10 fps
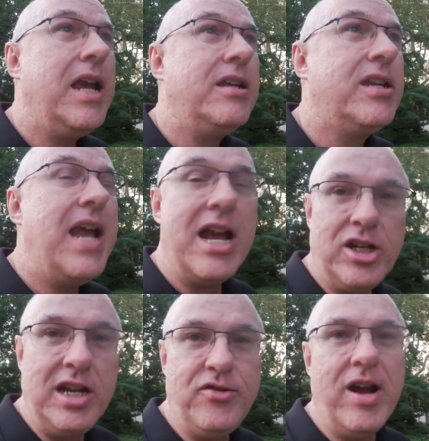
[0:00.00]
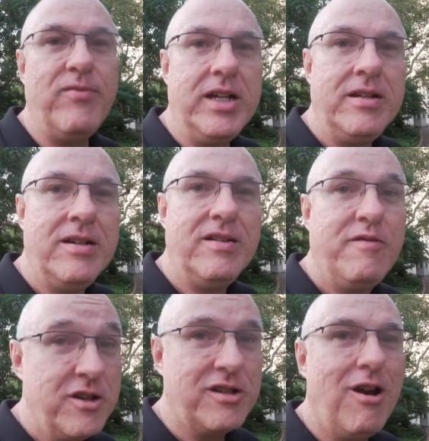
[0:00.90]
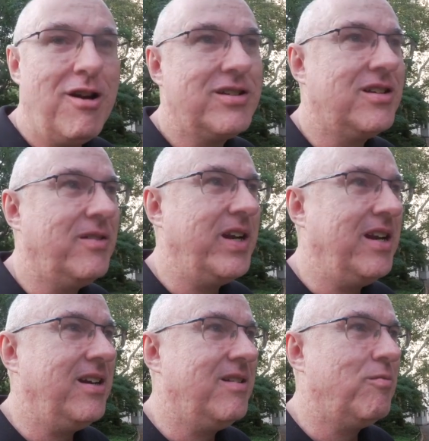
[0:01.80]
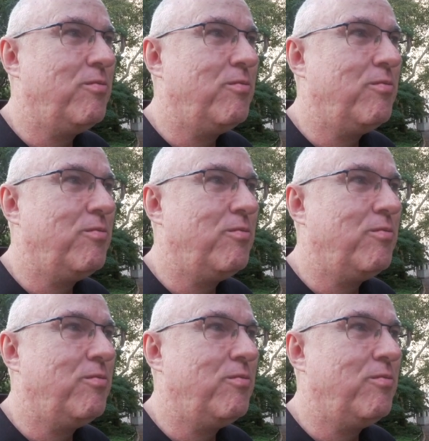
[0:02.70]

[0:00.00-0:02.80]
internationally traveling, first class, living in